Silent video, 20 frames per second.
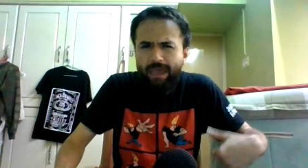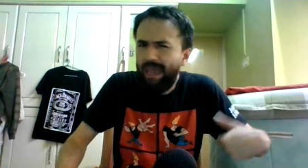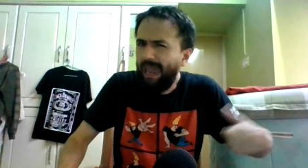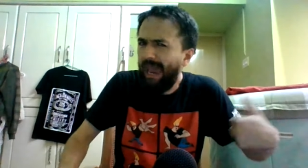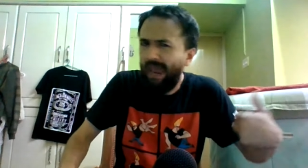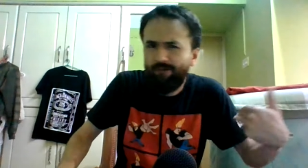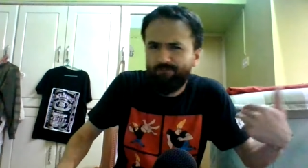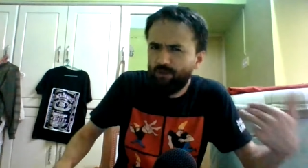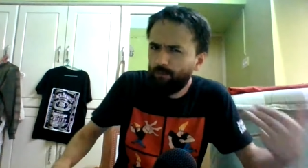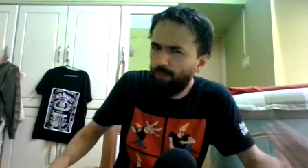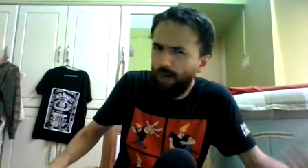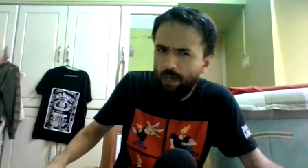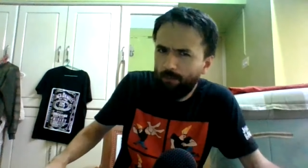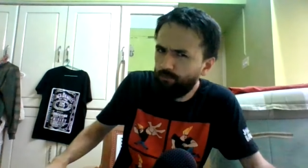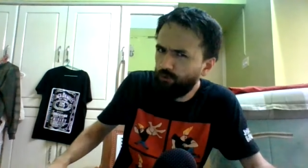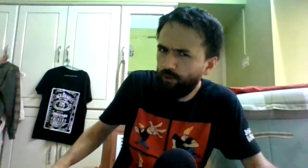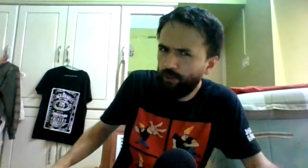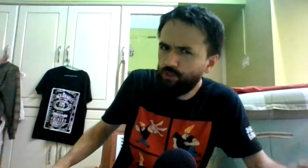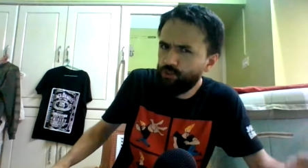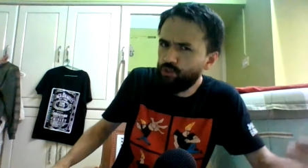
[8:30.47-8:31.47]
half the
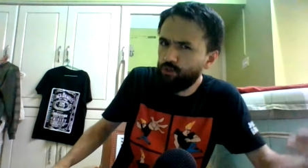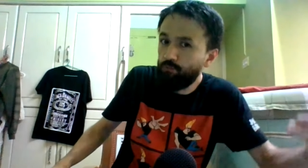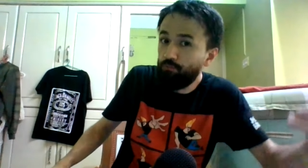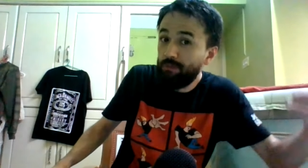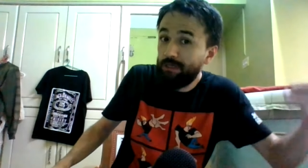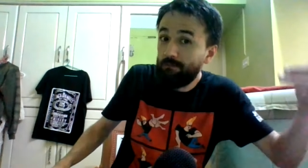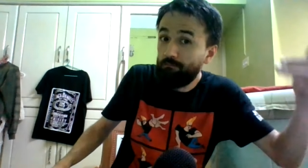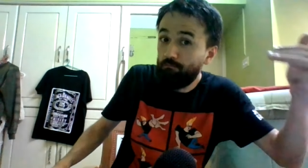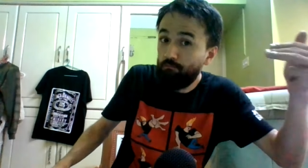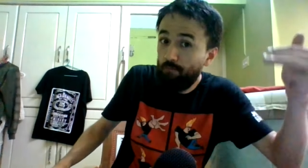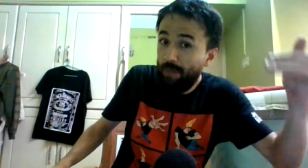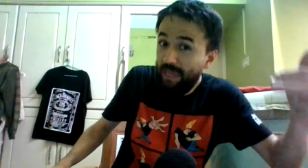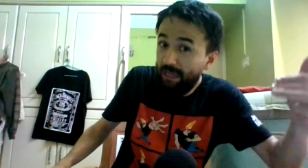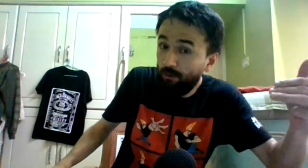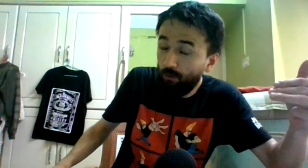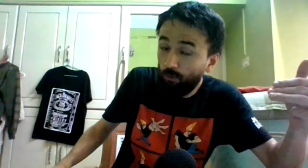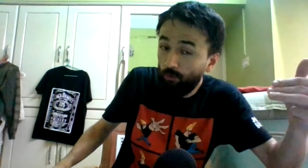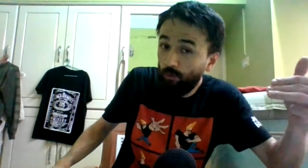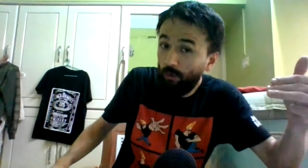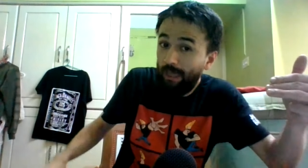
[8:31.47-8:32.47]
population be
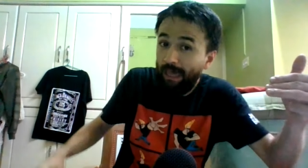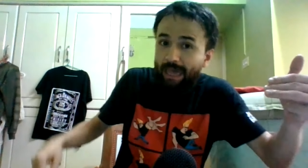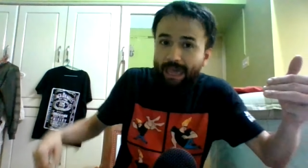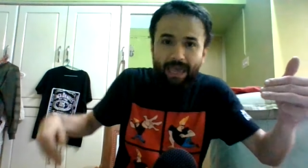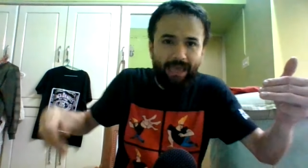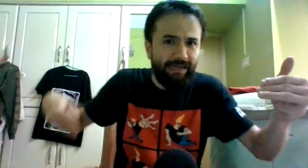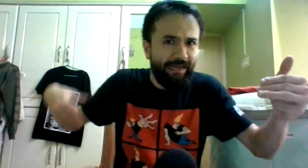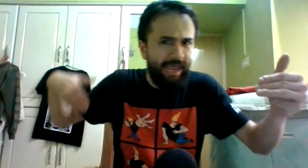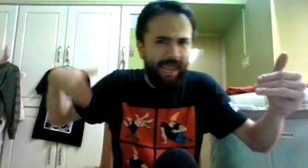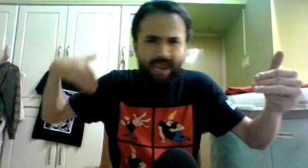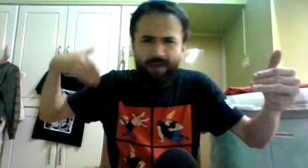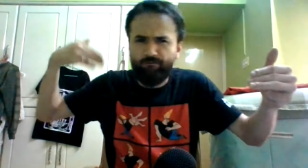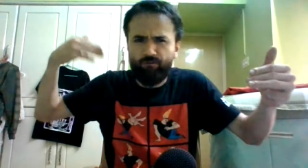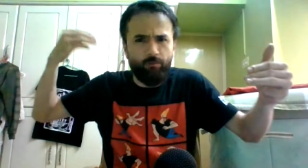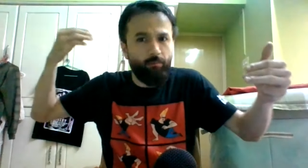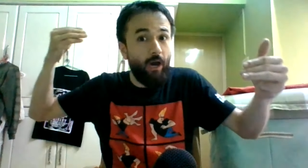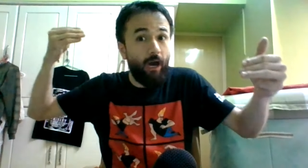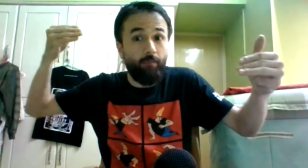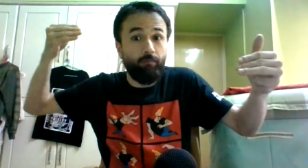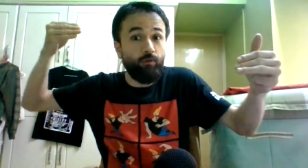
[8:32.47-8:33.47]
male and half the
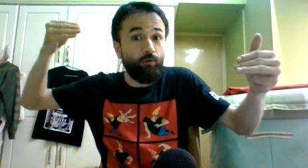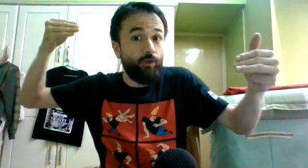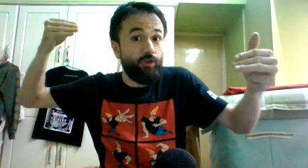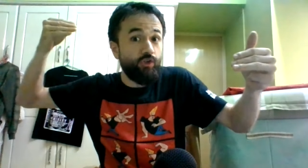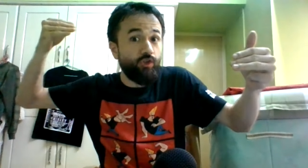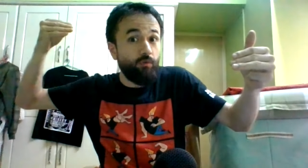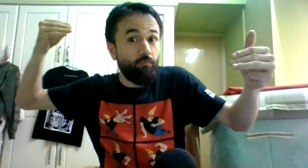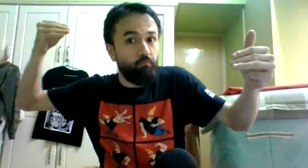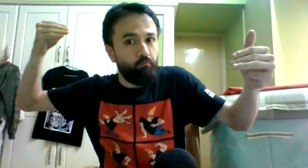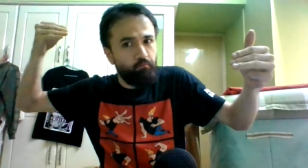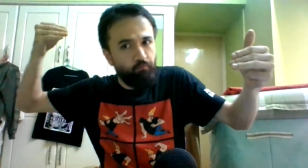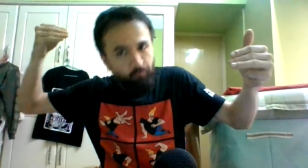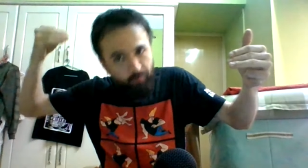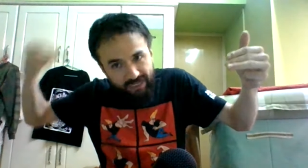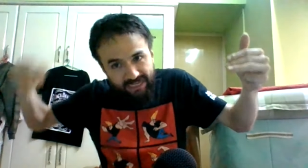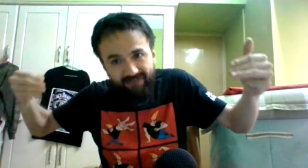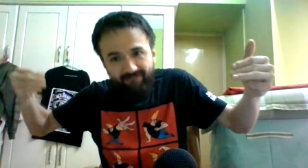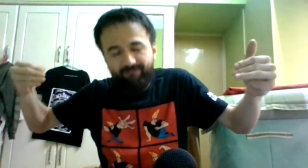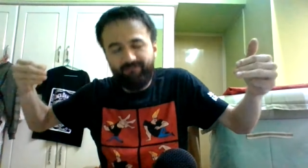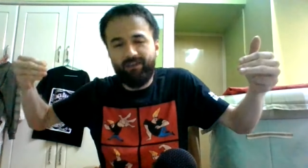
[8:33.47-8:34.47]
population
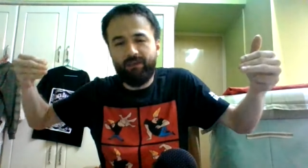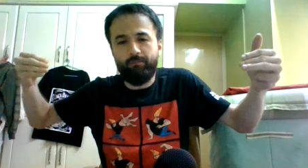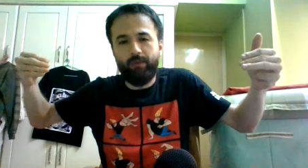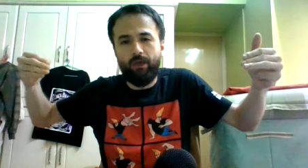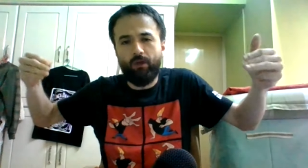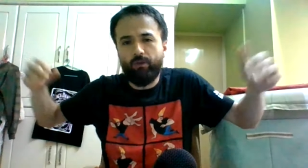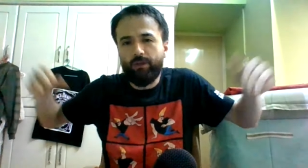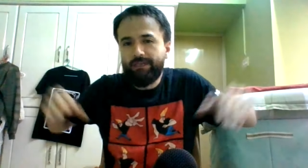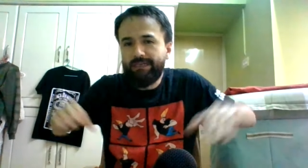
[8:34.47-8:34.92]
be female.